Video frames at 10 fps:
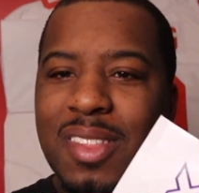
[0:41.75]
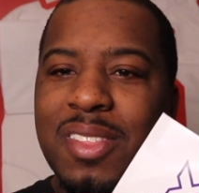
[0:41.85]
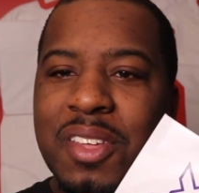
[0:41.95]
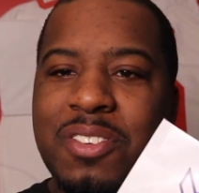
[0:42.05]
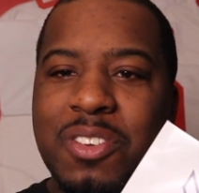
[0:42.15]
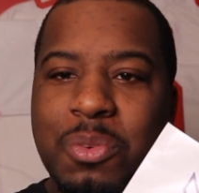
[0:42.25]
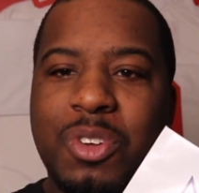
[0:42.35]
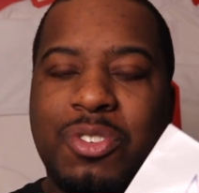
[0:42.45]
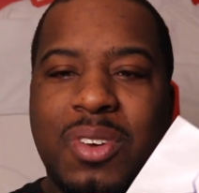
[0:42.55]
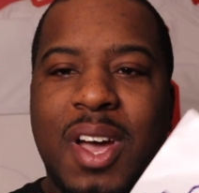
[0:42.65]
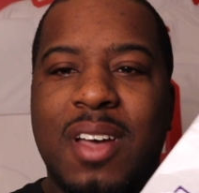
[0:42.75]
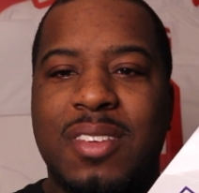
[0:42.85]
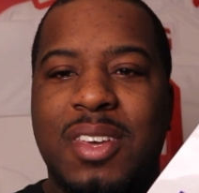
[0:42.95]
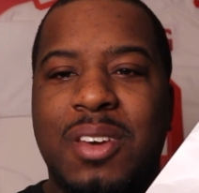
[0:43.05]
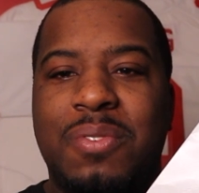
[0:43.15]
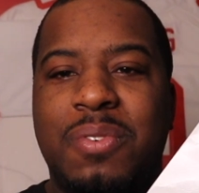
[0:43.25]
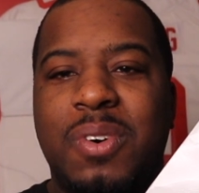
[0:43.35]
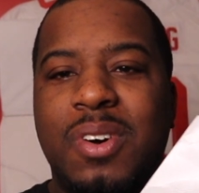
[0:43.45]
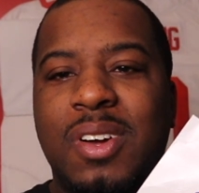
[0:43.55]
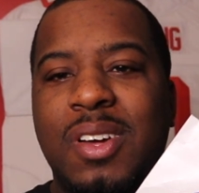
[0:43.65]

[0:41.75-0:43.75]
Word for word: this is what you guys are here for.